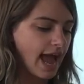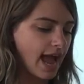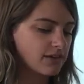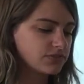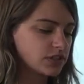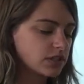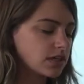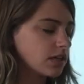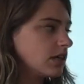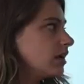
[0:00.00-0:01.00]

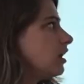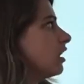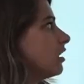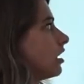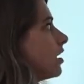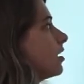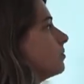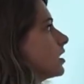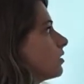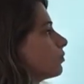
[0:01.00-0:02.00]
After
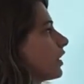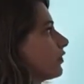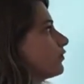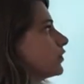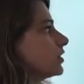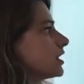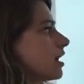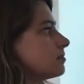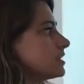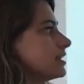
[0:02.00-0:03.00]
um, Rutherford
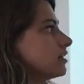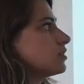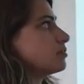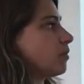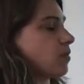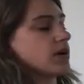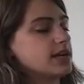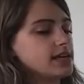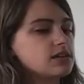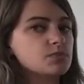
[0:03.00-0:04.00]
comes Niels Bohr,
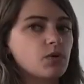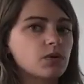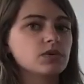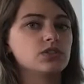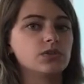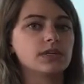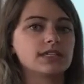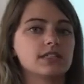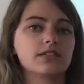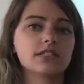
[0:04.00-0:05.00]
and Niels Bohr was doing
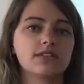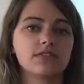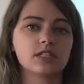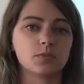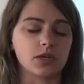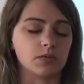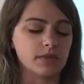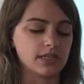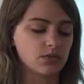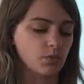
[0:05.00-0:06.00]
a series of
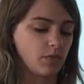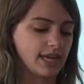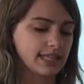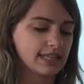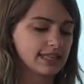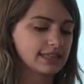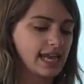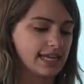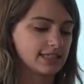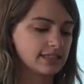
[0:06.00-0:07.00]
experiments with
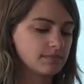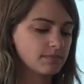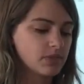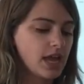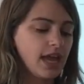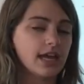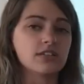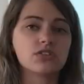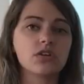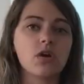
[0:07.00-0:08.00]
light.
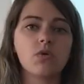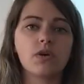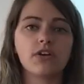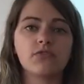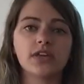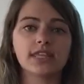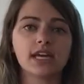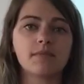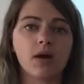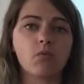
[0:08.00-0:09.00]
And so if we
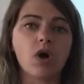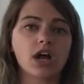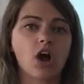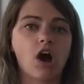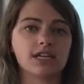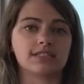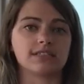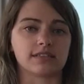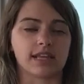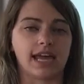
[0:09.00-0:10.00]
think about what
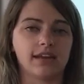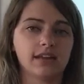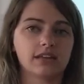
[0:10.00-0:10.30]
causes light,